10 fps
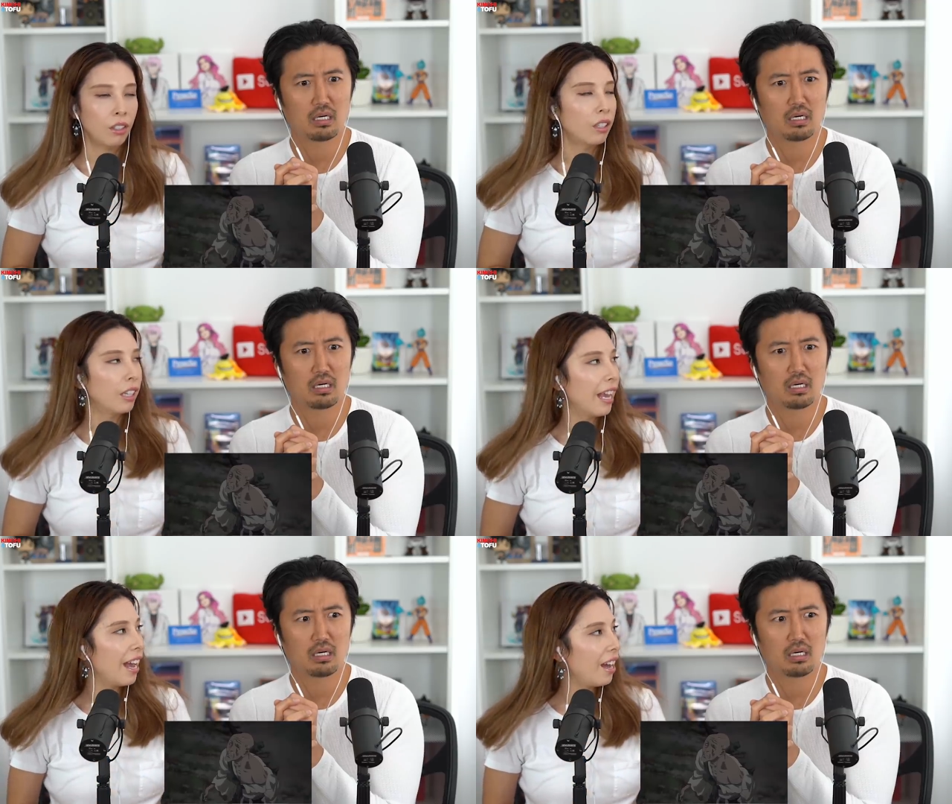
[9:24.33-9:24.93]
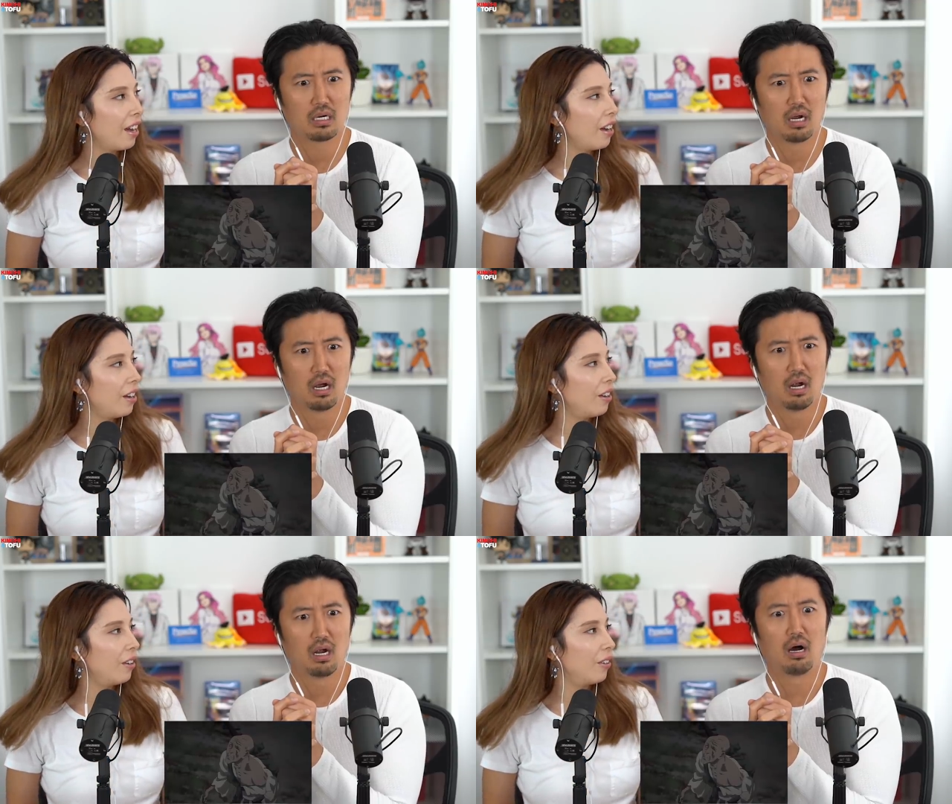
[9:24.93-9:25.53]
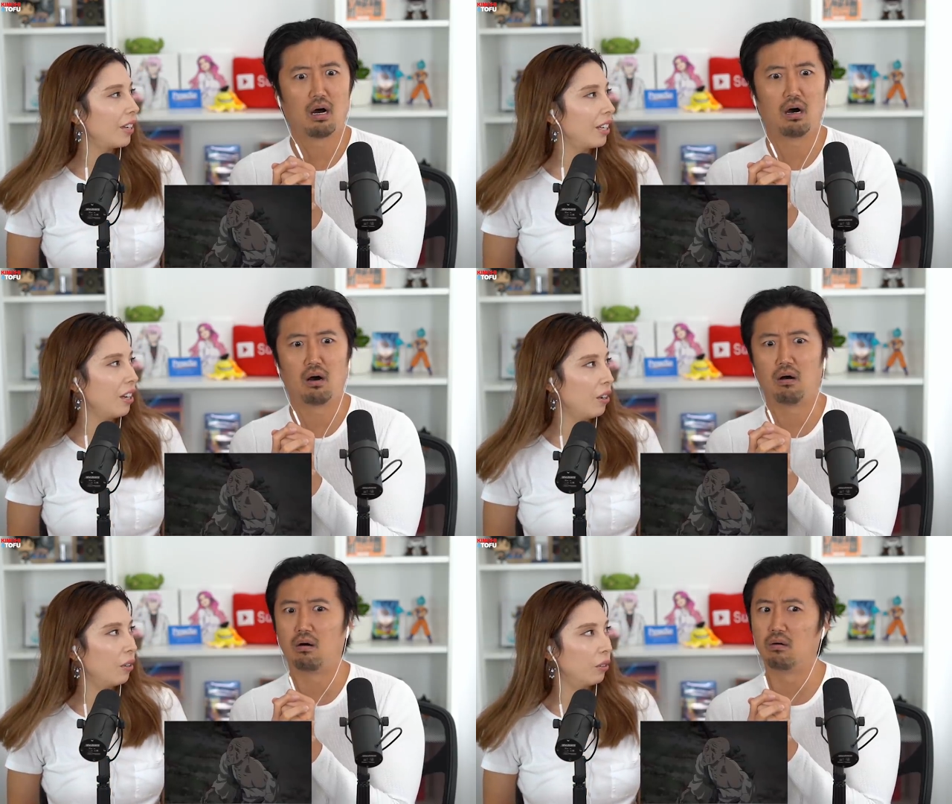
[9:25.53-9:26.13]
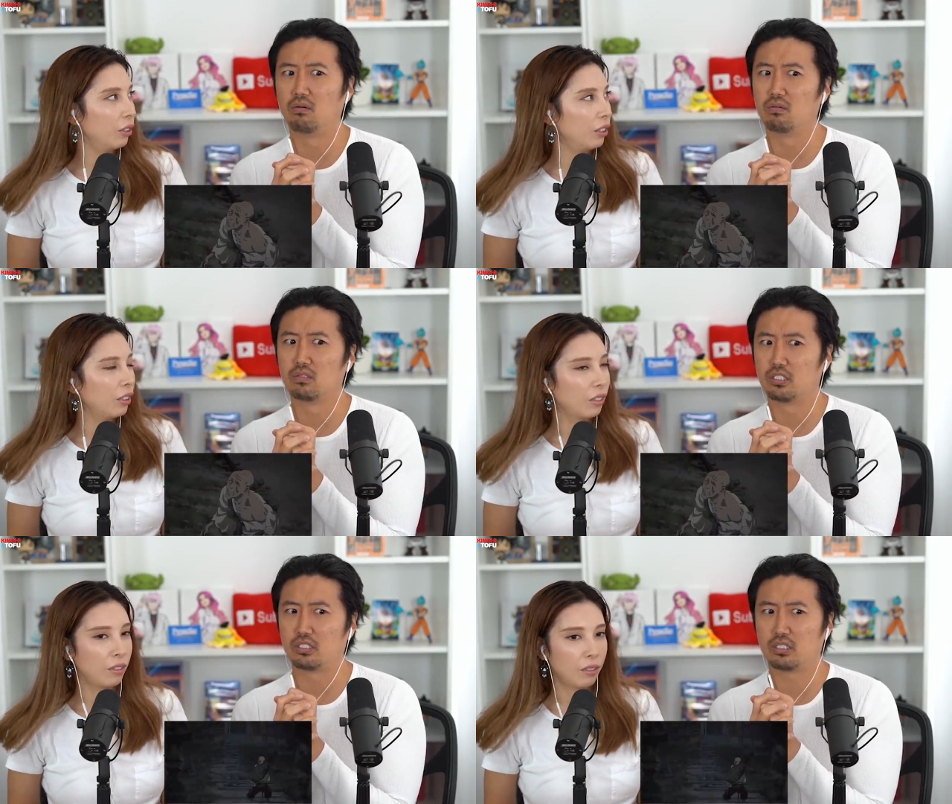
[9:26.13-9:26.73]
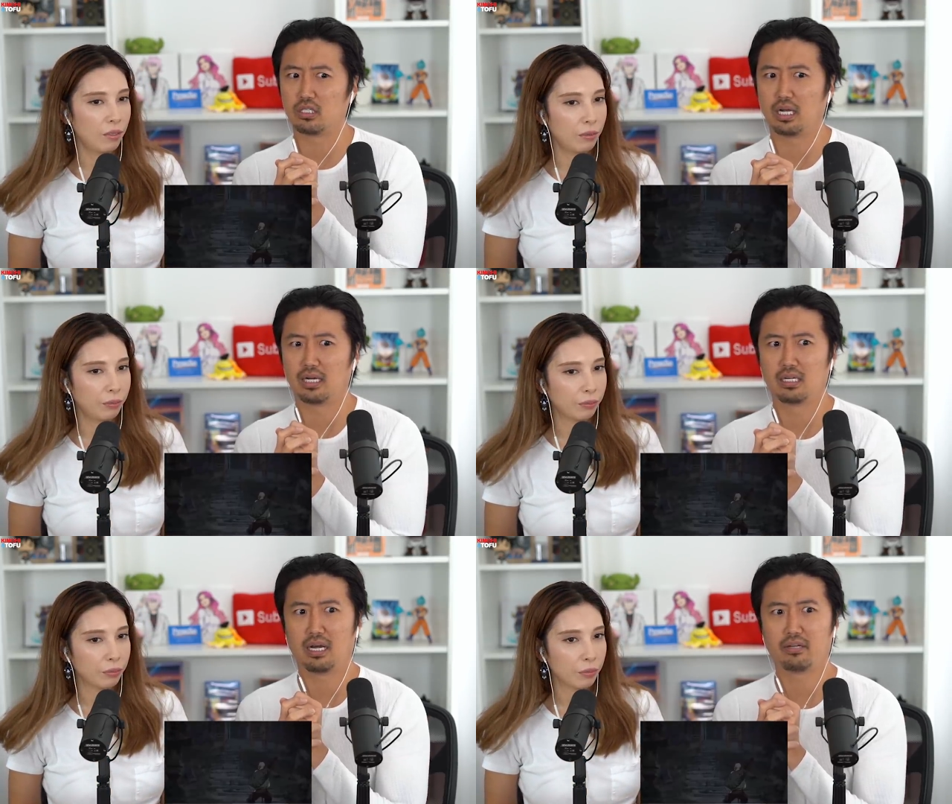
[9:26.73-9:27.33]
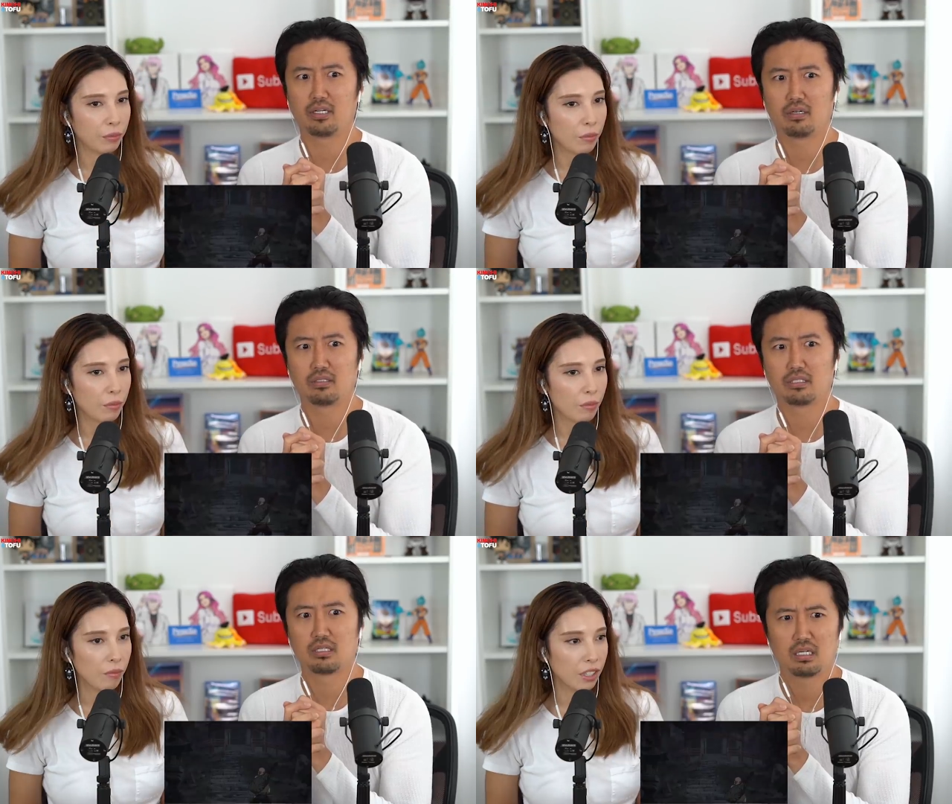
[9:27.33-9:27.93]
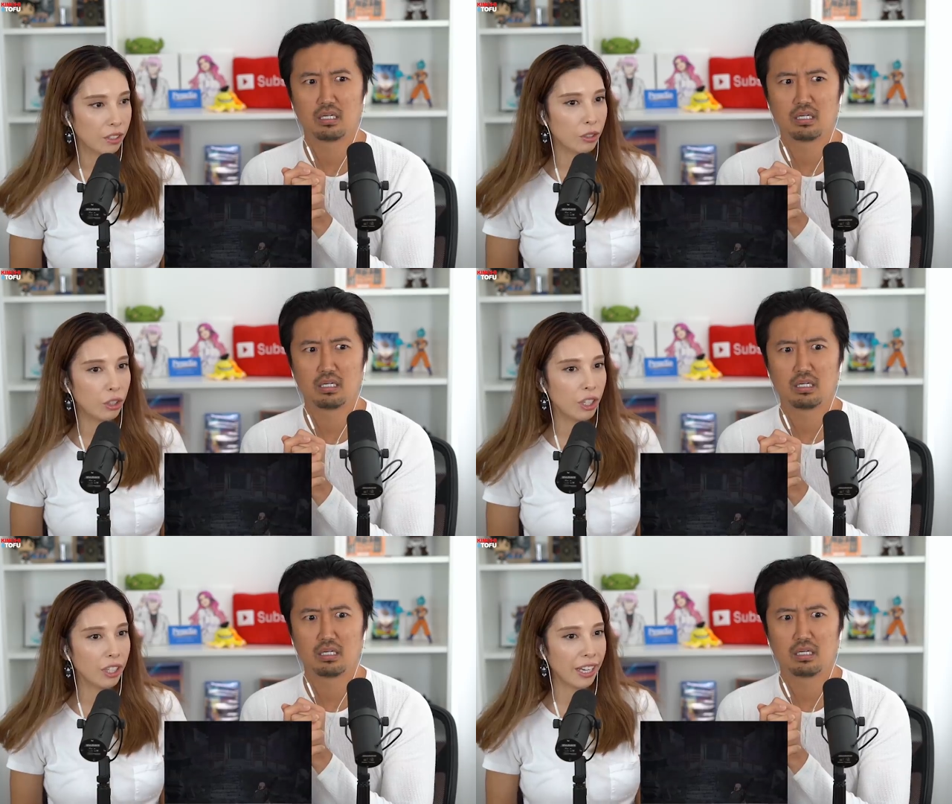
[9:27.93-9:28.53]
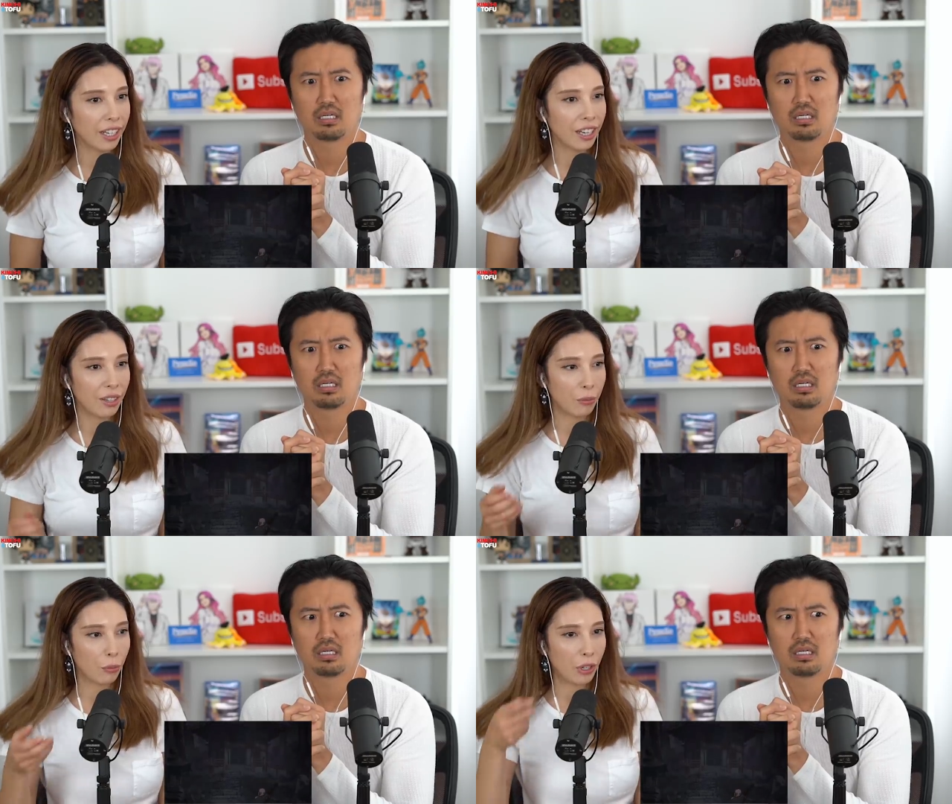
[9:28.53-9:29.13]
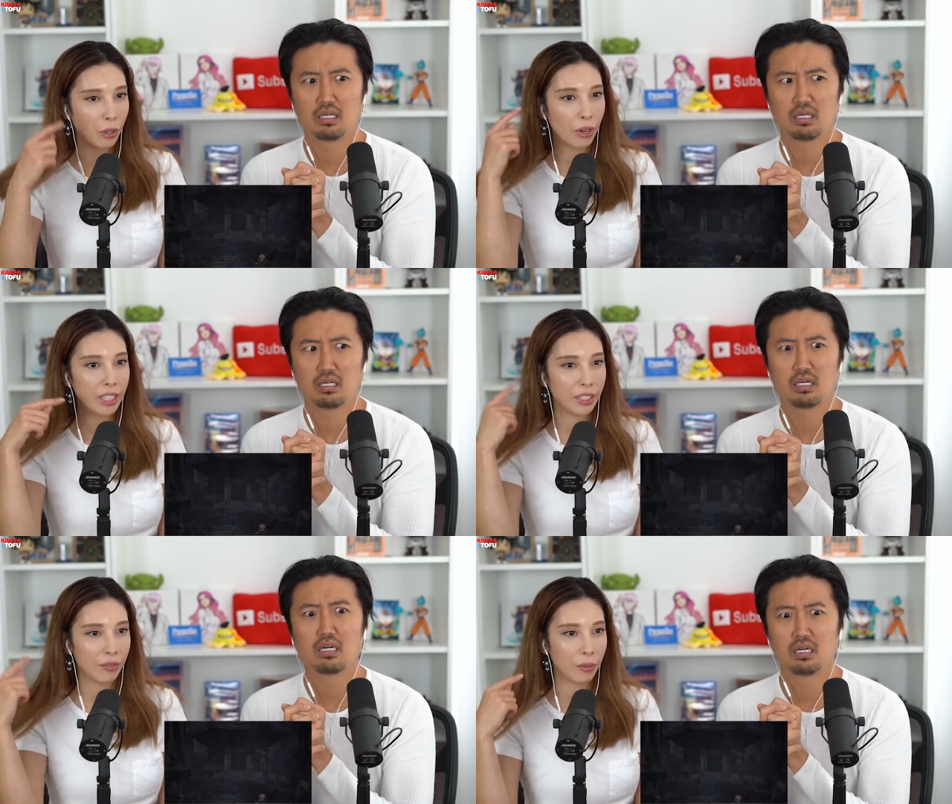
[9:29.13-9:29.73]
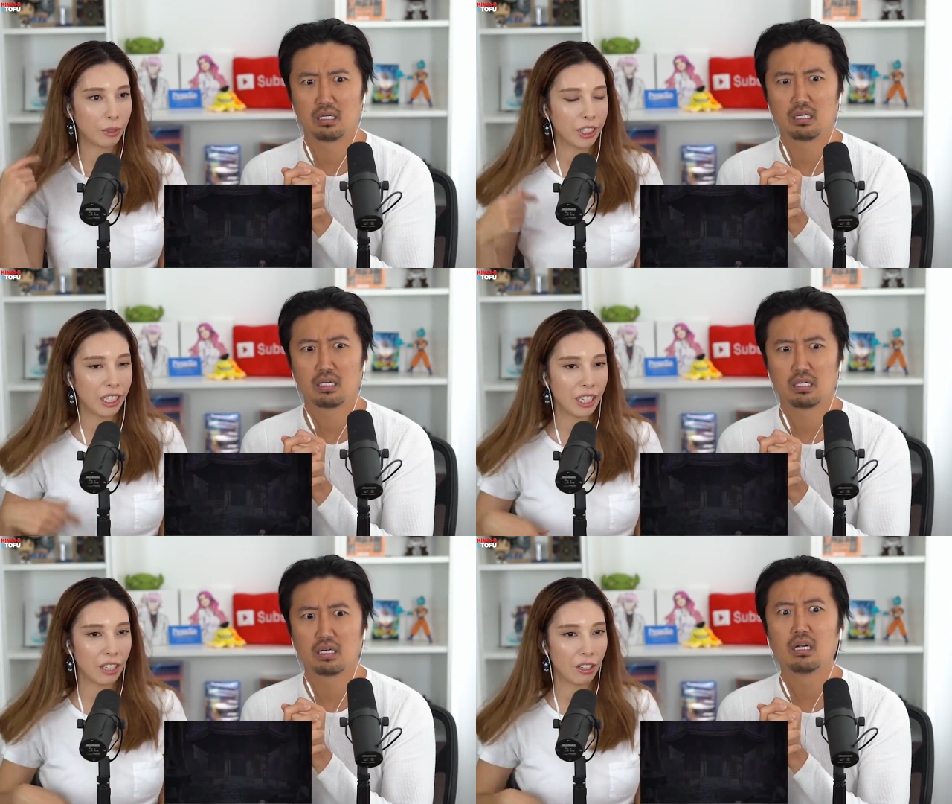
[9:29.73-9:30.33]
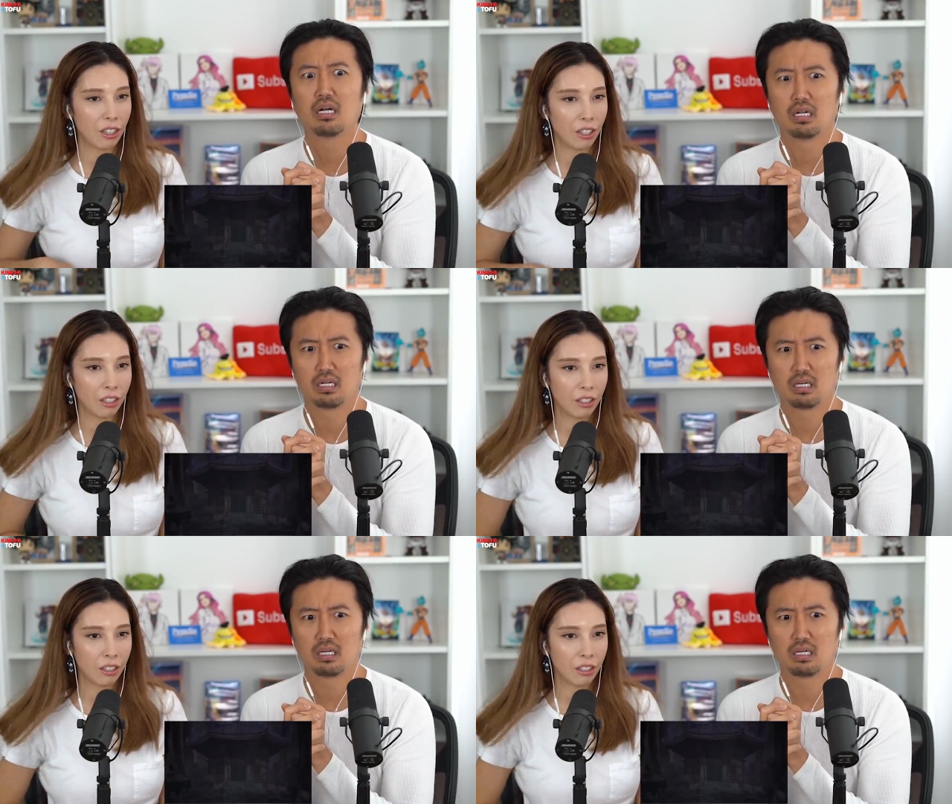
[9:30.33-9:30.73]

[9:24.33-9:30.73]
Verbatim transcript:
Speaker 1: Now
Speaker 2: he knows. Yeah, now he knows.
Speaker 1: So she like went crazy from seeing it all.